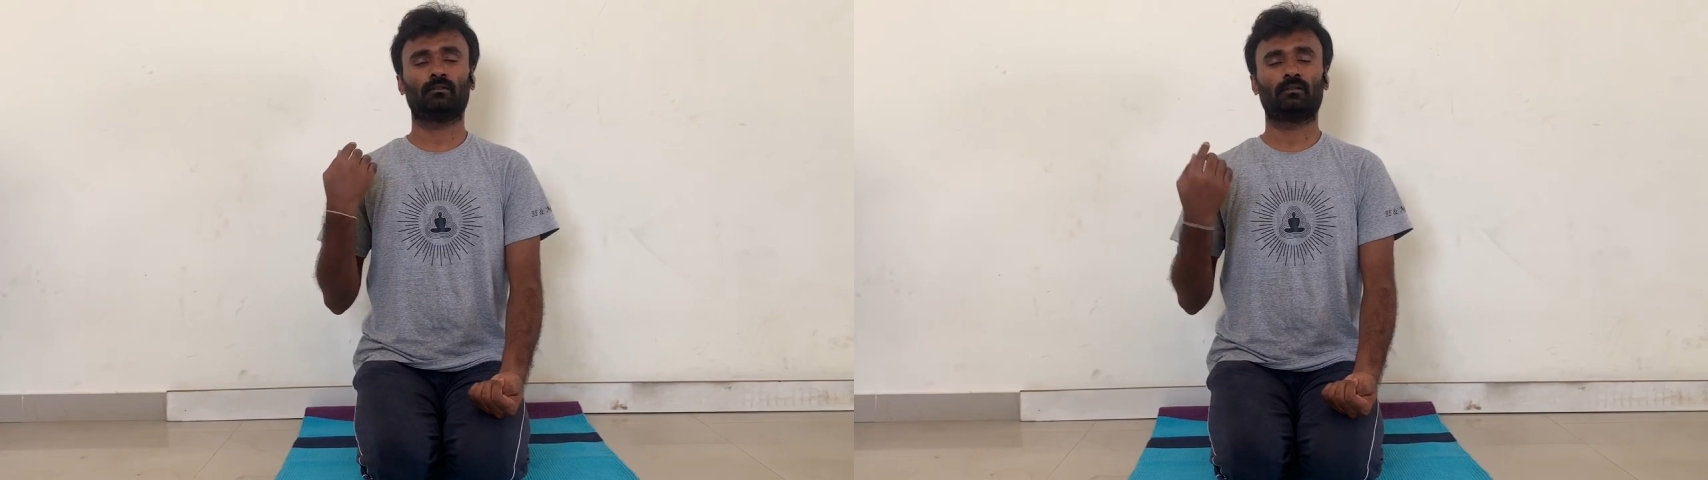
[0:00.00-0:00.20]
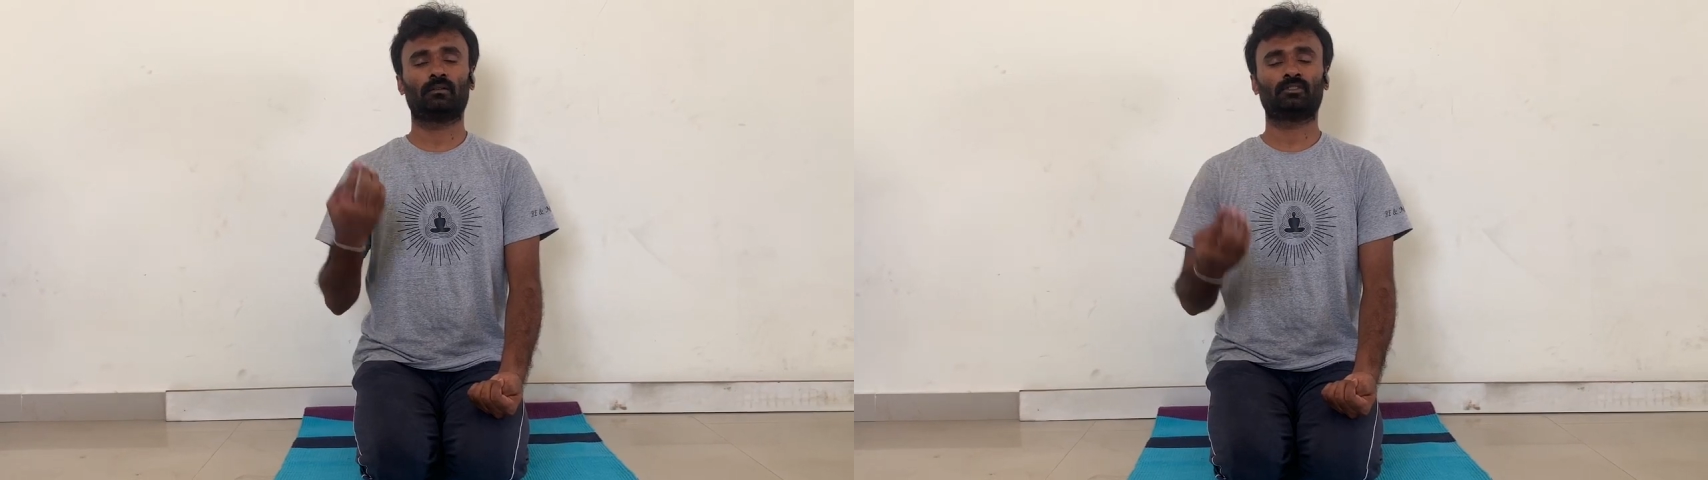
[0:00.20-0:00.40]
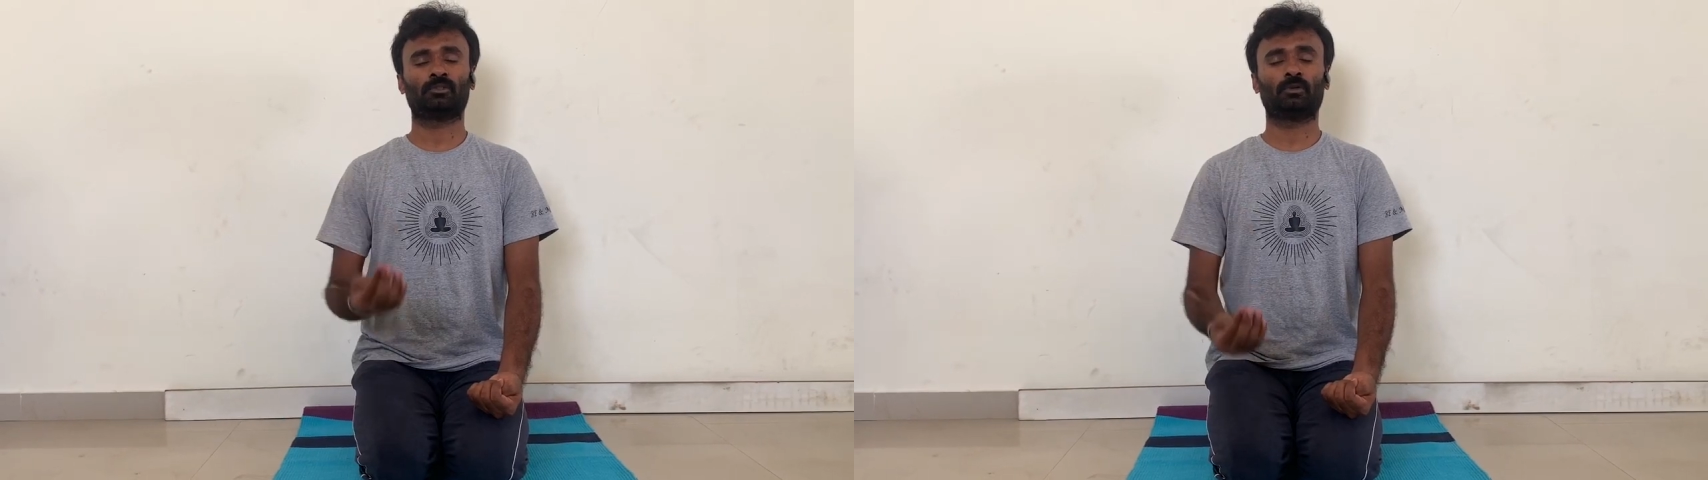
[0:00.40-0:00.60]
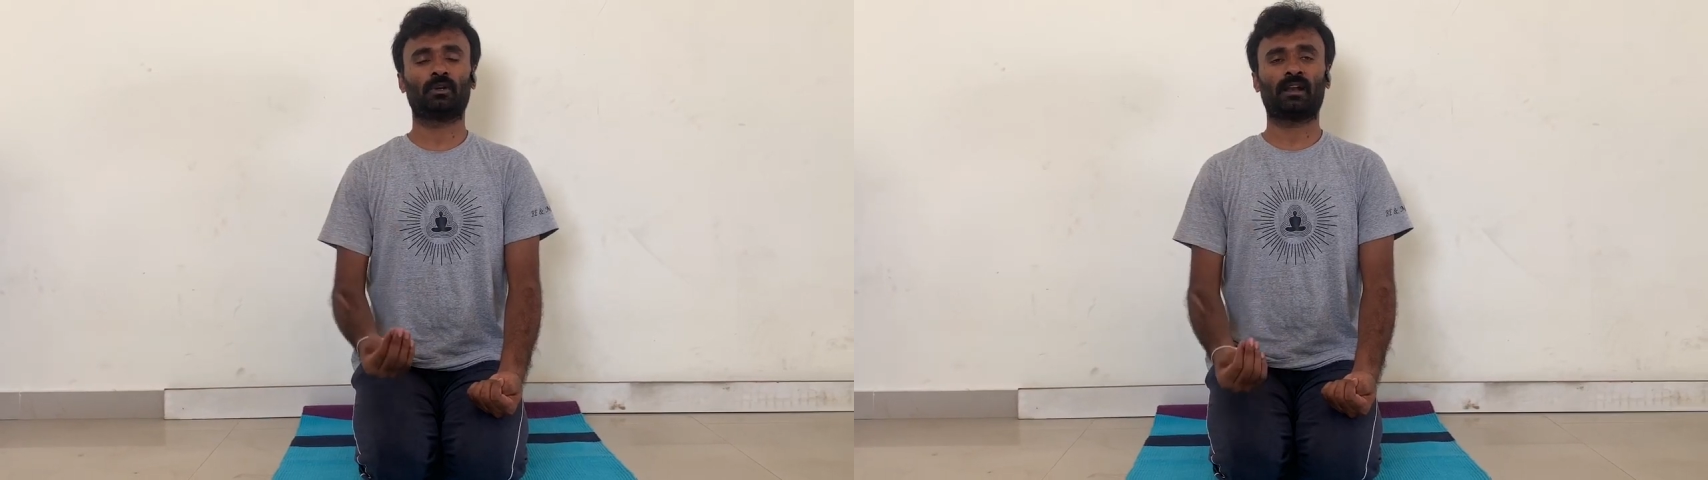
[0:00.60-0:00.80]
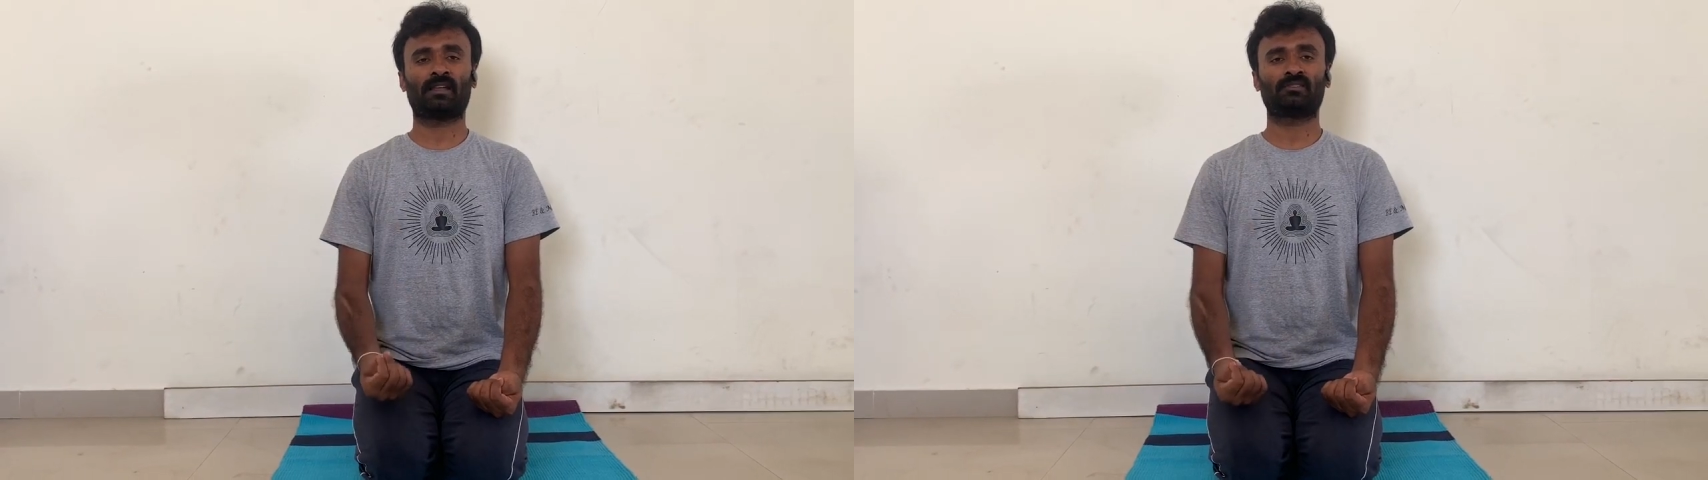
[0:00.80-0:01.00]
shoulder
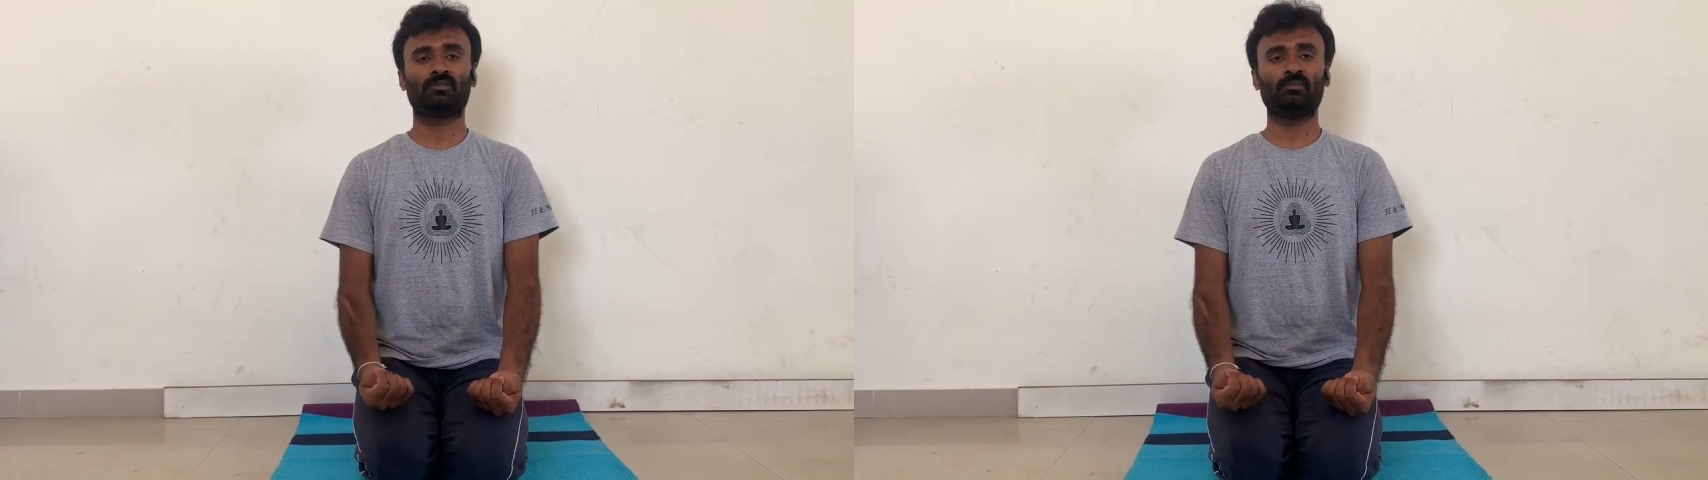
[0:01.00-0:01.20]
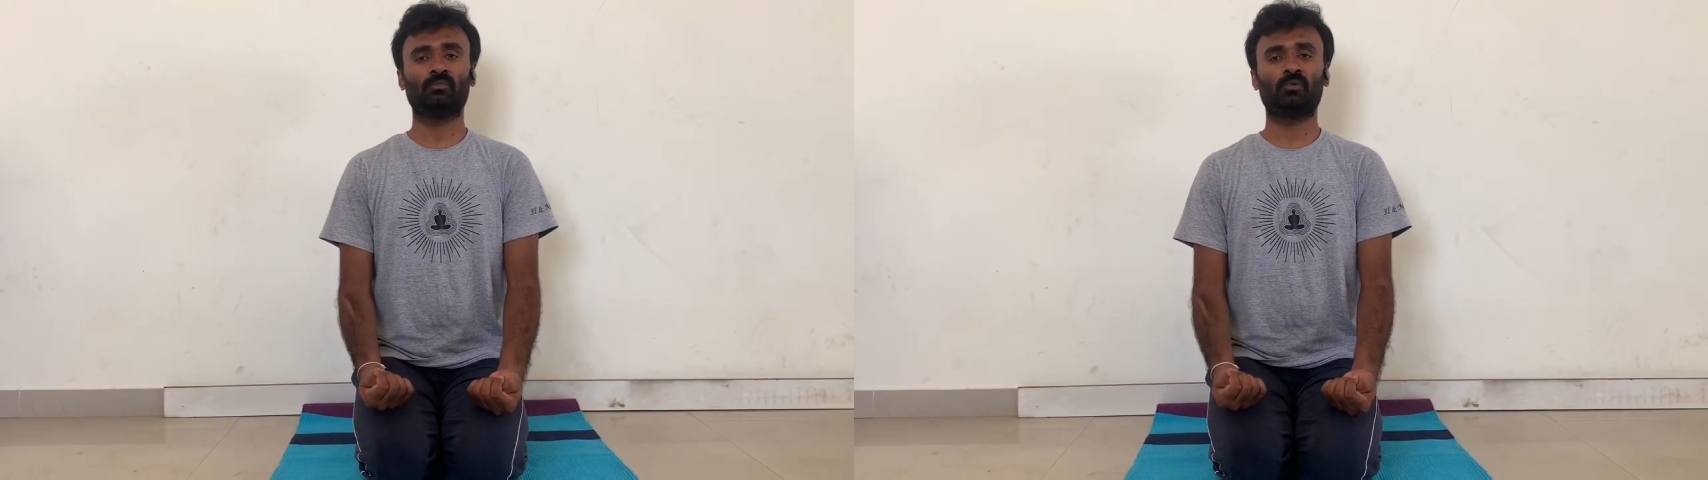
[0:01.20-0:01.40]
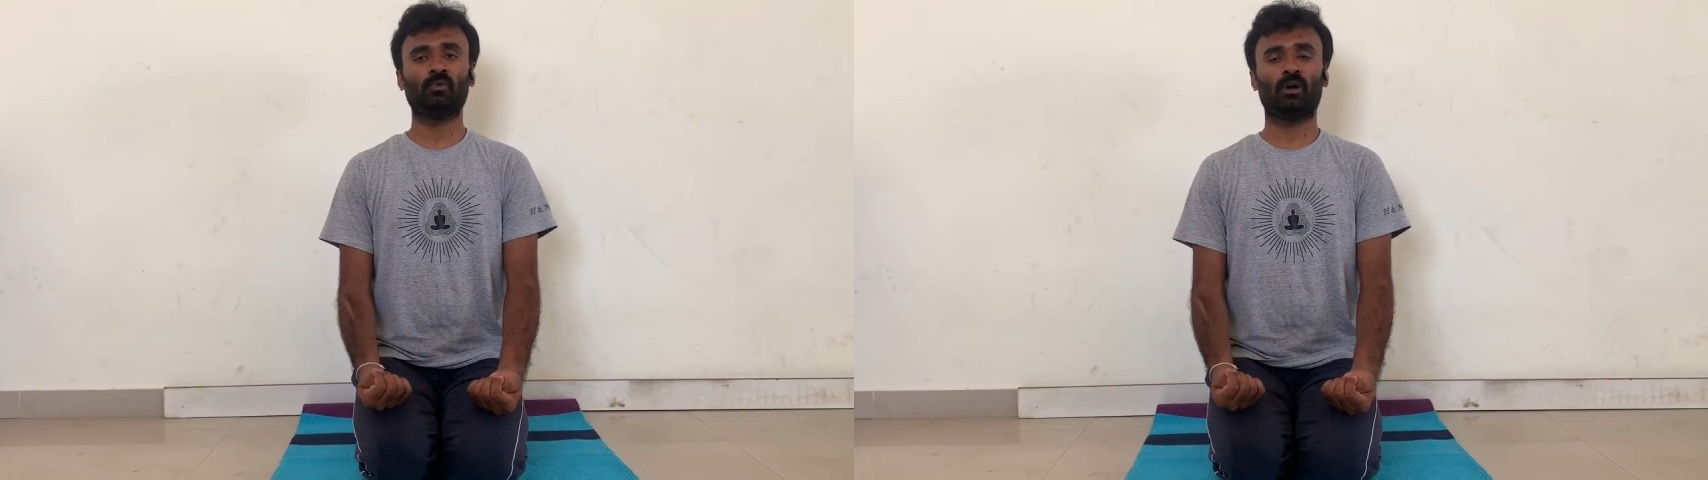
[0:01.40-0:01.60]
has to move